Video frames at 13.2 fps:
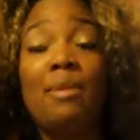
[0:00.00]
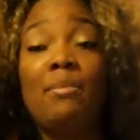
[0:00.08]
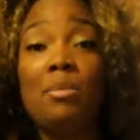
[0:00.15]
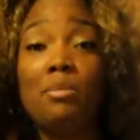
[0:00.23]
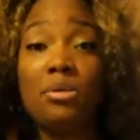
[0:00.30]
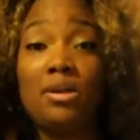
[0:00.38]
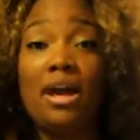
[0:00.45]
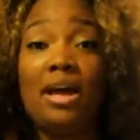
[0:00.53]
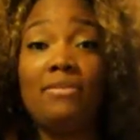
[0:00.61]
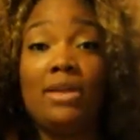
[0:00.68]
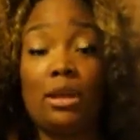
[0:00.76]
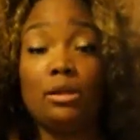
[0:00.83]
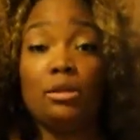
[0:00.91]
a member
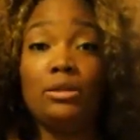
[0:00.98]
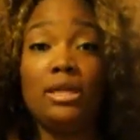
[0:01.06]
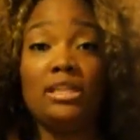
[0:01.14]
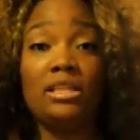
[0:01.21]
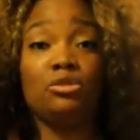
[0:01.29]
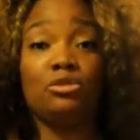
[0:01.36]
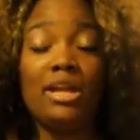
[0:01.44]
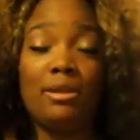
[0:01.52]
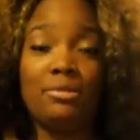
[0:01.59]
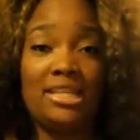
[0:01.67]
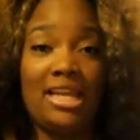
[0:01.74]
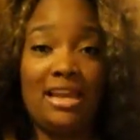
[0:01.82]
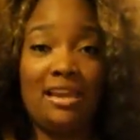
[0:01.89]
of, including the Dream
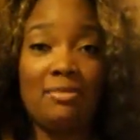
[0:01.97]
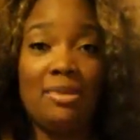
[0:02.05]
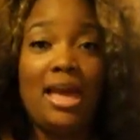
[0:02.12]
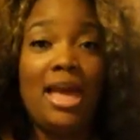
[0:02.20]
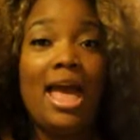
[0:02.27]
Team.